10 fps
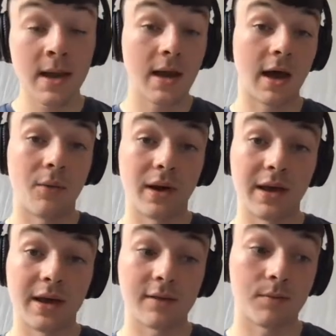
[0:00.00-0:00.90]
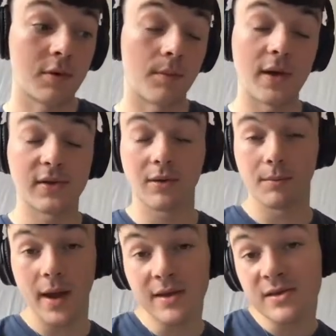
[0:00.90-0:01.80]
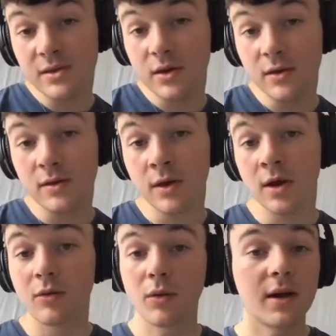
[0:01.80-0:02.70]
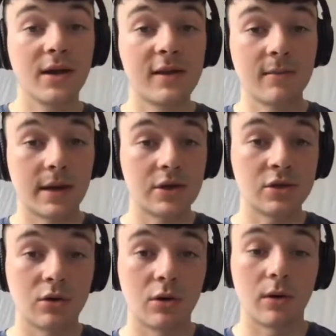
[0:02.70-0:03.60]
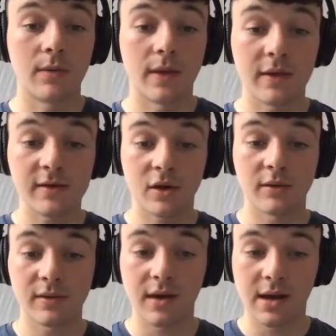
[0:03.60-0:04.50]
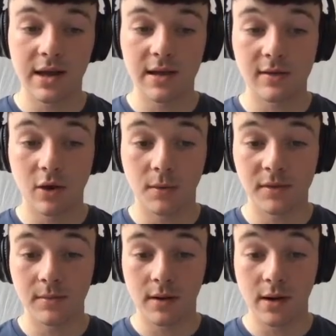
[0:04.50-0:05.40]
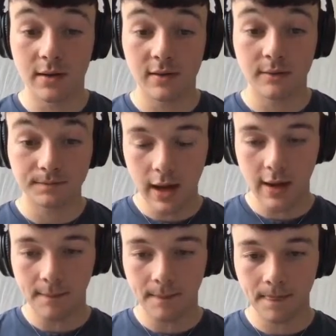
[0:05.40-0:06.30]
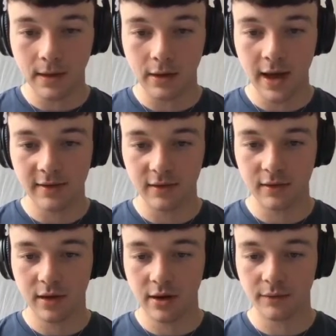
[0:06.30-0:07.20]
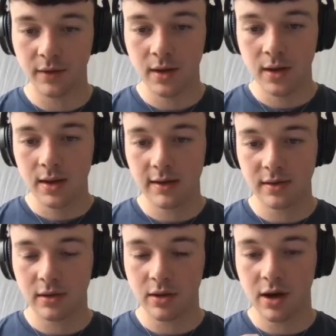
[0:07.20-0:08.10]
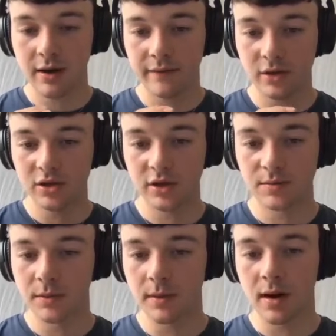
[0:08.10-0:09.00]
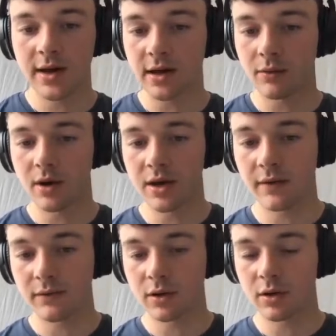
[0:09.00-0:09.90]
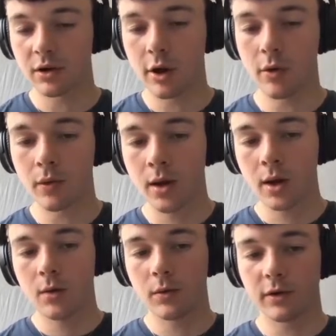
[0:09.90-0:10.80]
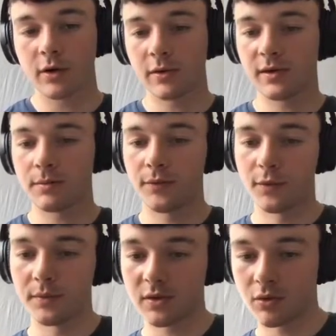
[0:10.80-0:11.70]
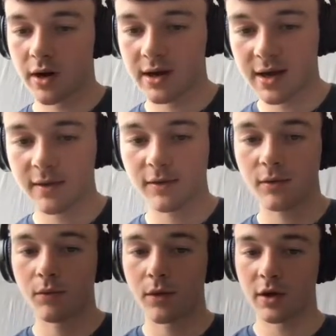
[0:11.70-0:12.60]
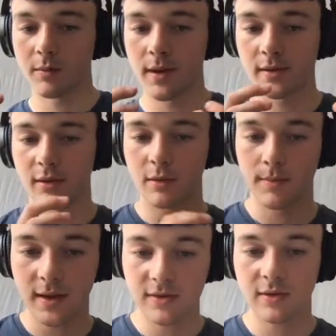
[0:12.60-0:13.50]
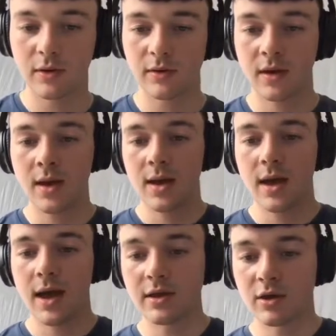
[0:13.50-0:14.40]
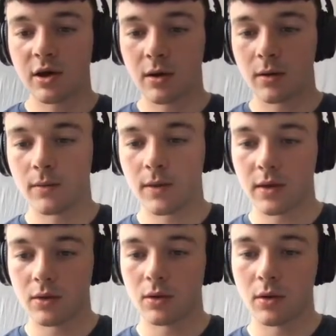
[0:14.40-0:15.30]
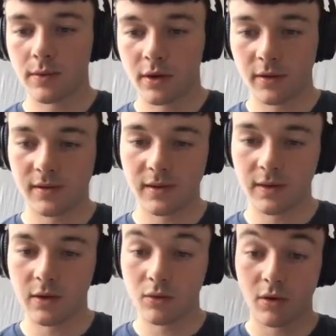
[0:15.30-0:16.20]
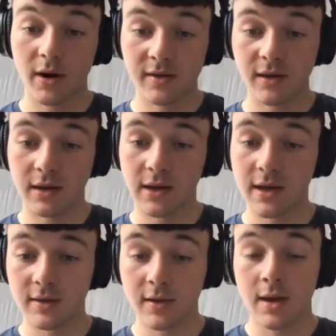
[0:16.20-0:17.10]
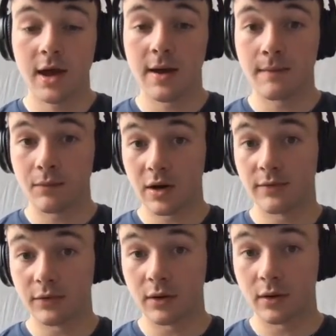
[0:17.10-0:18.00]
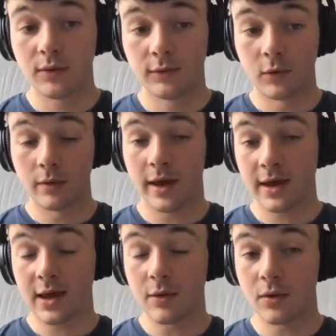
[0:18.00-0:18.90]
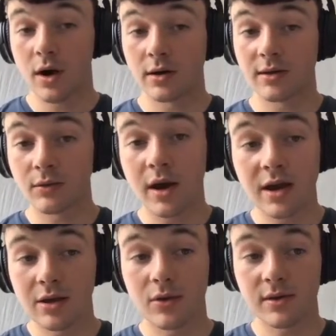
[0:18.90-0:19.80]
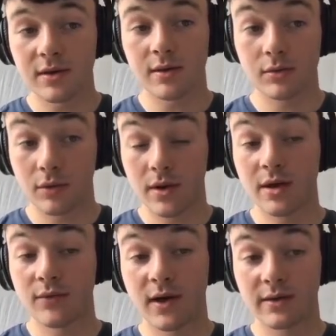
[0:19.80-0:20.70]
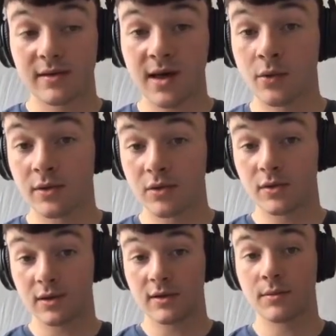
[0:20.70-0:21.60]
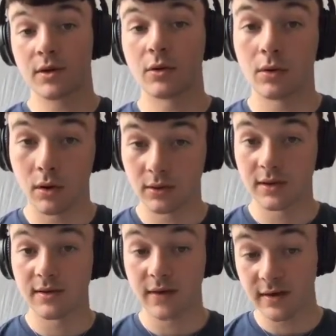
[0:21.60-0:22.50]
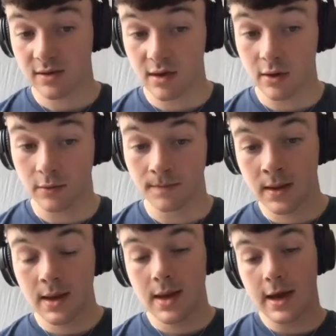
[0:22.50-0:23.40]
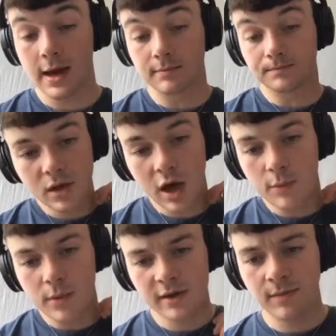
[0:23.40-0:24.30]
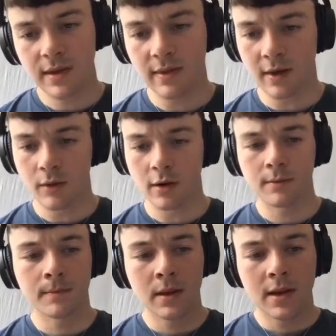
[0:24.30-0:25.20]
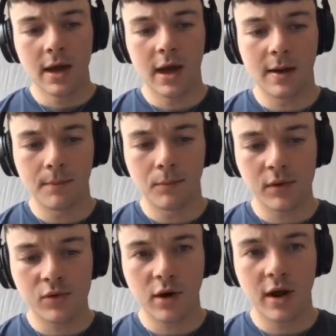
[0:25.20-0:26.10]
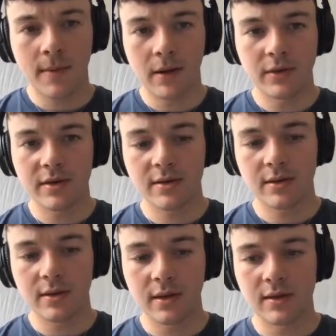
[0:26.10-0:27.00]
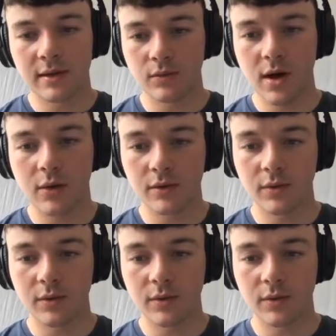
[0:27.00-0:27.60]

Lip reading: how well it is compared to competitors, right? You need to make sure that this content is optimized, you kind of have a judgment behind it, right? You know what the content performance grade is when compared to the competitors, and you know that the content that you're writing is relevant for that keyword. And the way you find this out is using something called cognitive SEO. I hope I explained that well. What's great about this as well is